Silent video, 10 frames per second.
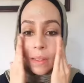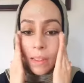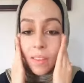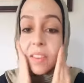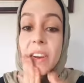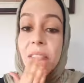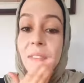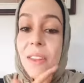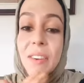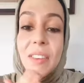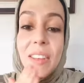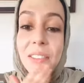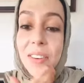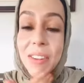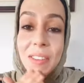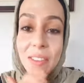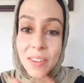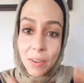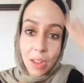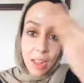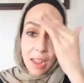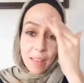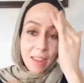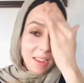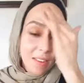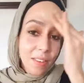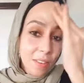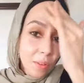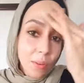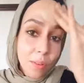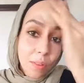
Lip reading: Share your favorite sunscreens too. I think I should do